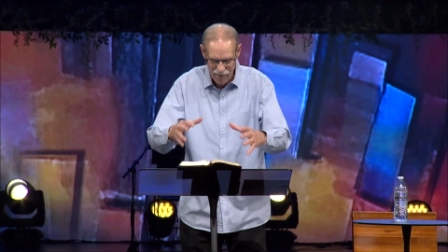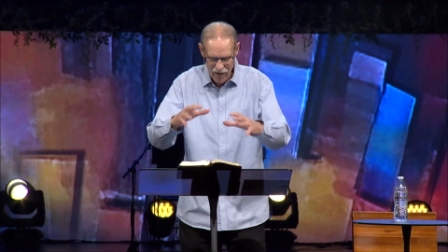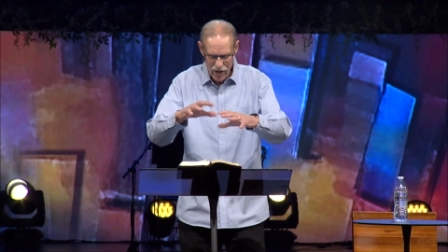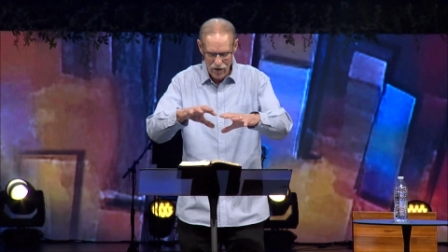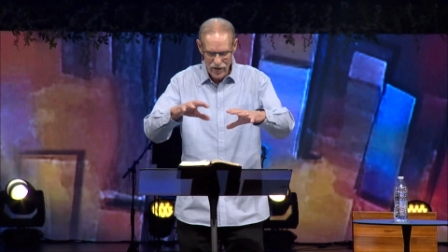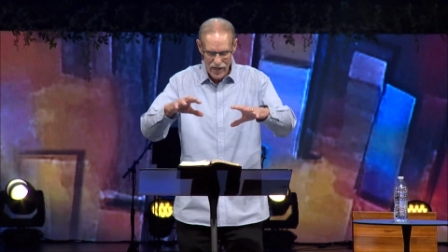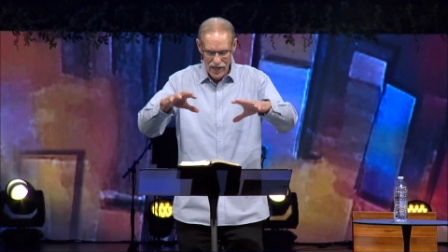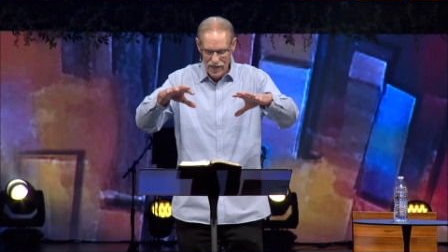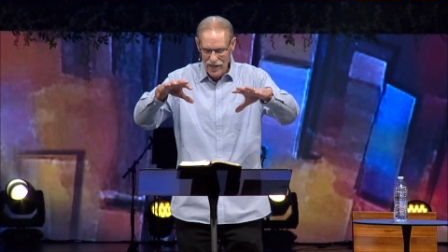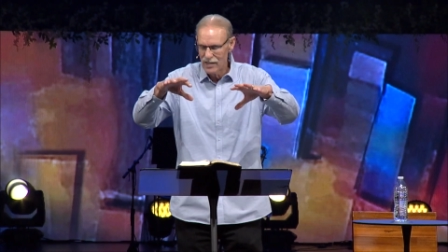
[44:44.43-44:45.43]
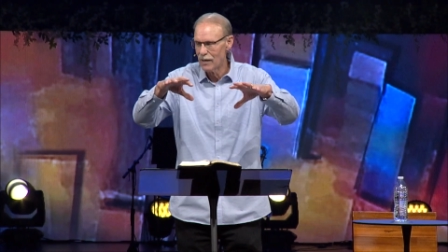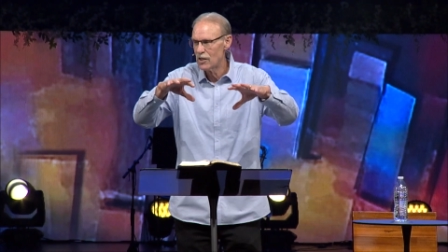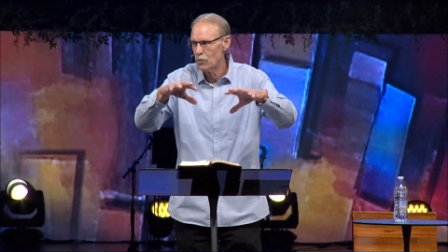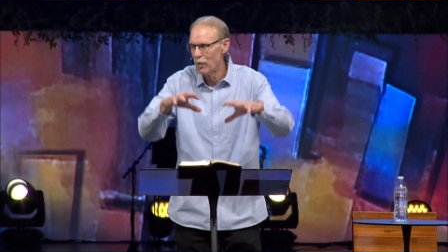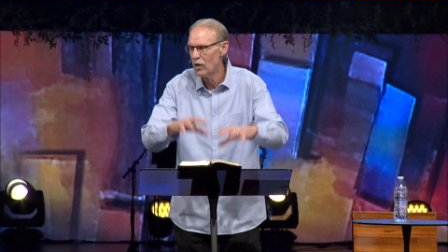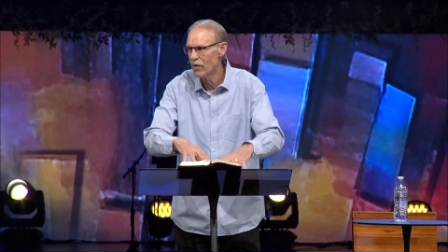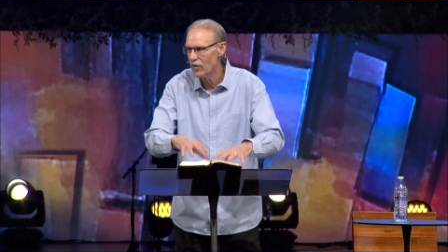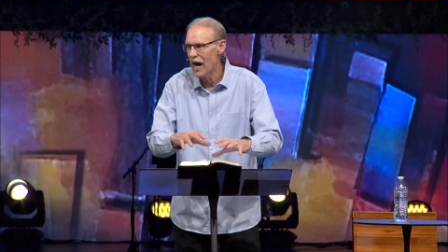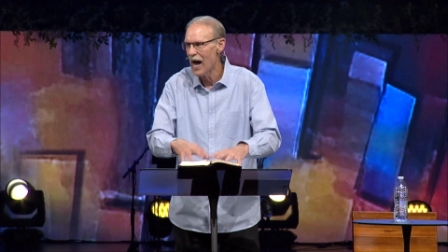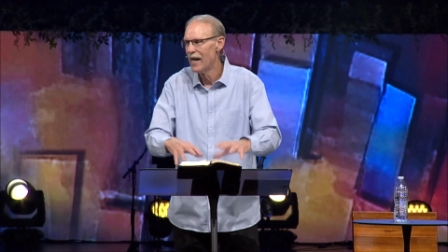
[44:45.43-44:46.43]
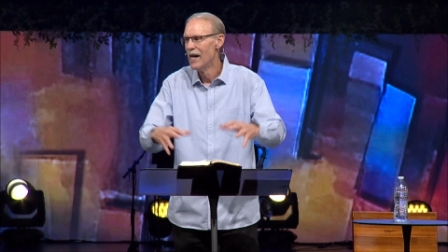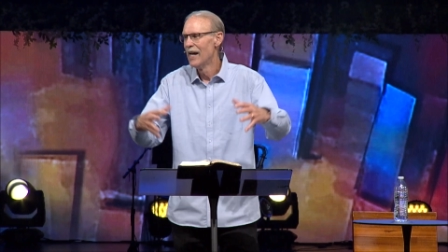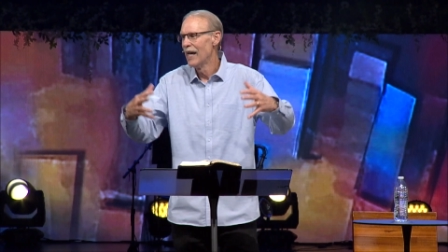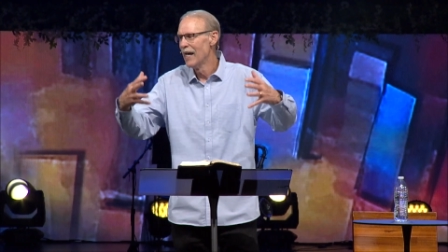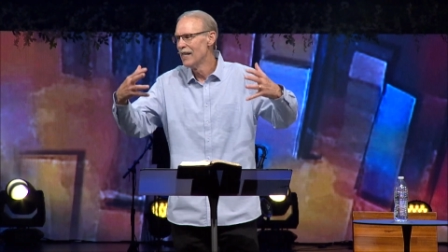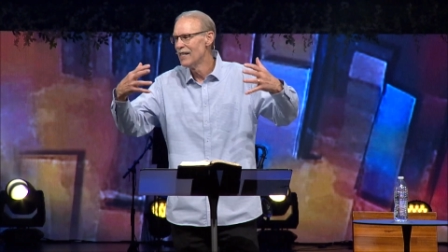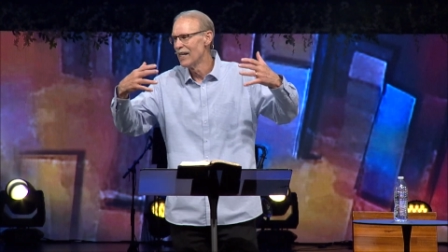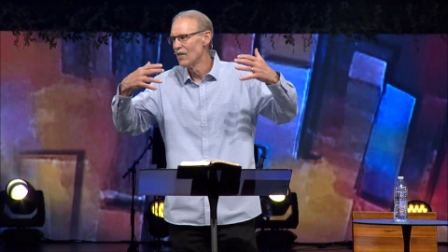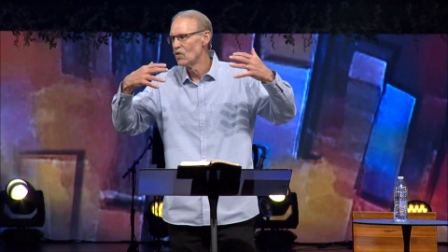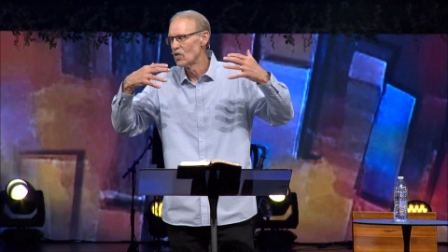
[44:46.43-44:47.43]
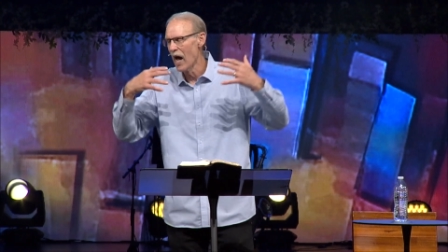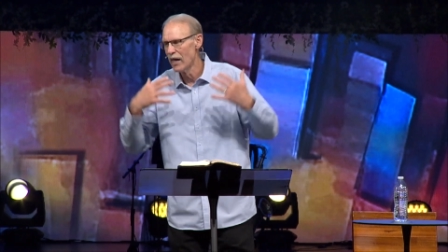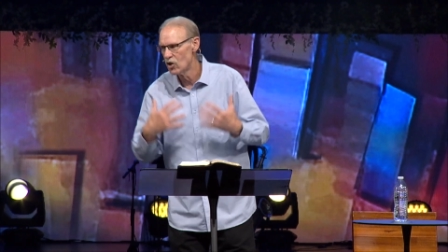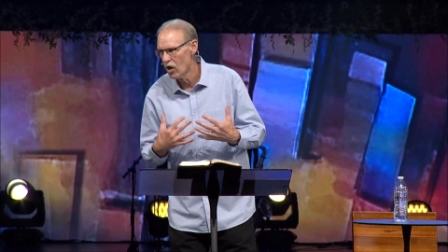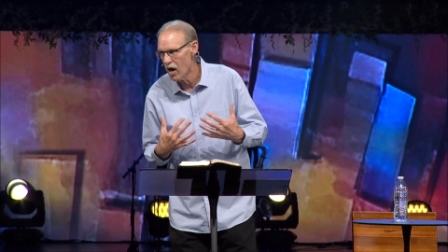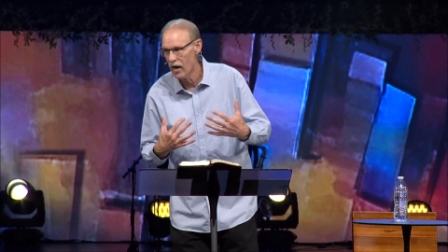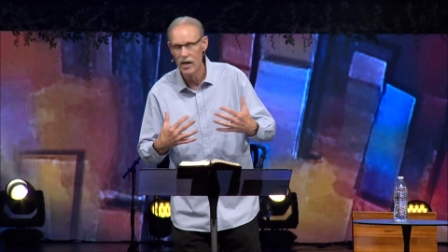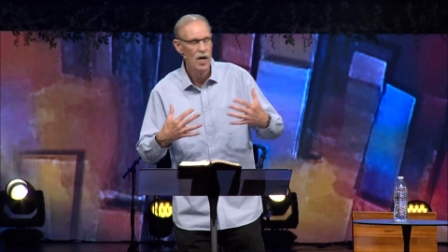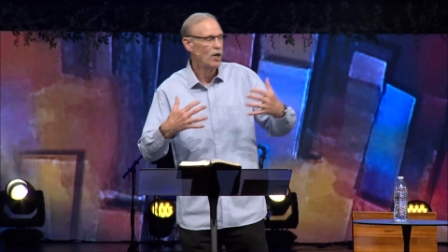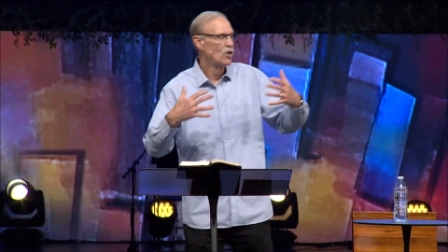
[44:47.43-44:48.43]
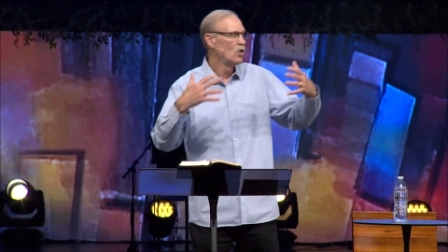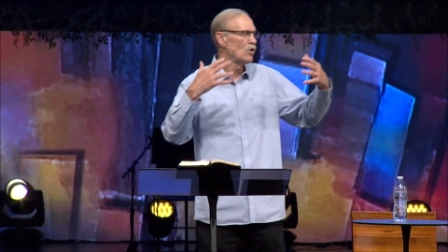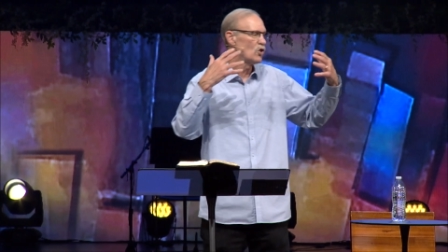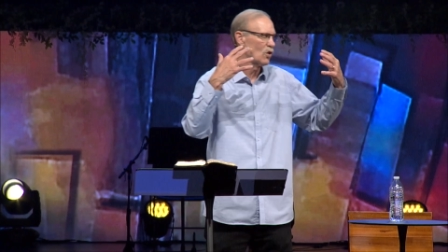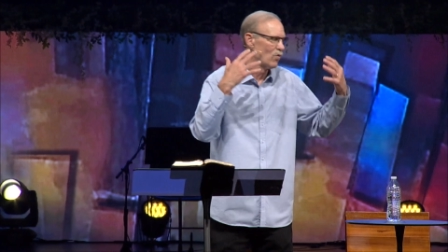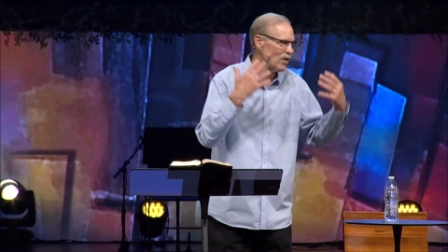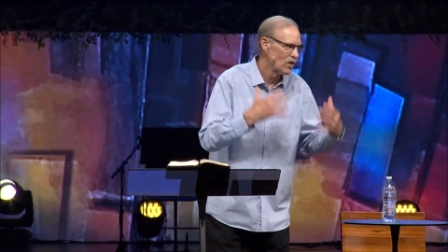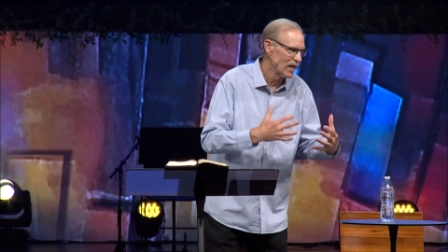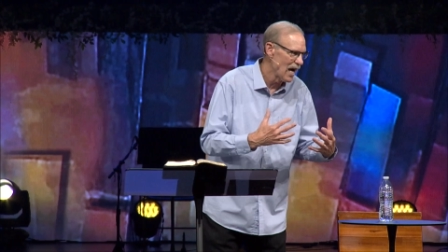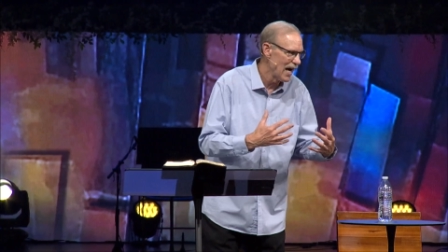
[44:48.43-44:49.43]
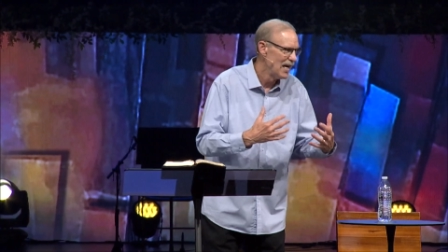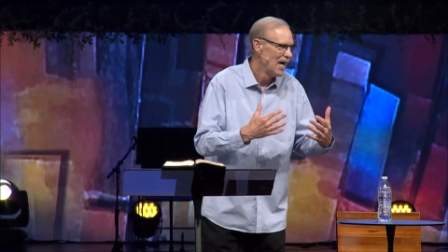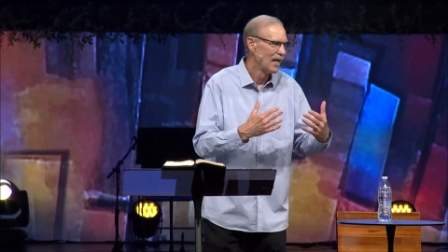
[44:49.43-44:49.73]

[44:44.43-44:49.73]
Literally, it's a Spirit of God hidden inside your heart. You surrender to God.